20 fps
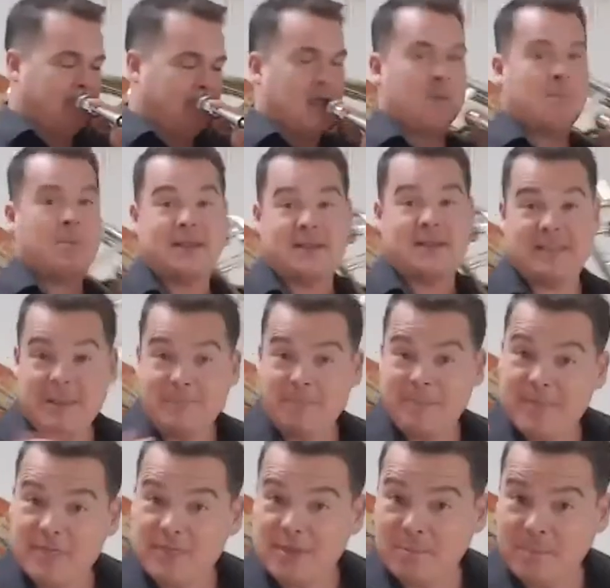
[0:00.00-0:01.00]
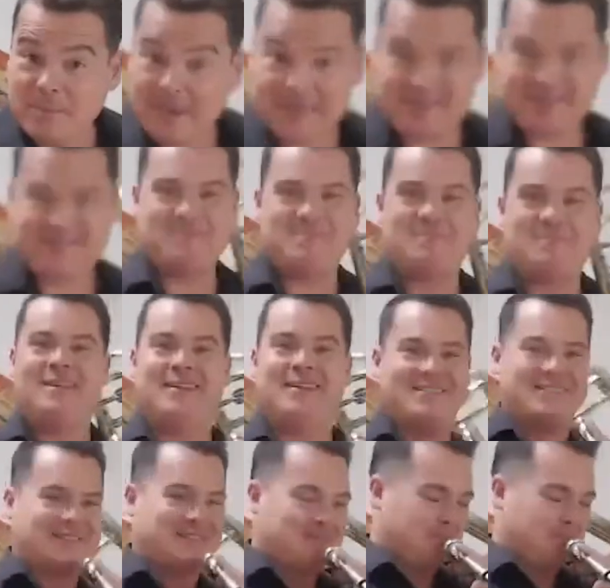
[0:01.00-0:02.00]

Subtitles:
But keeping the beat, please.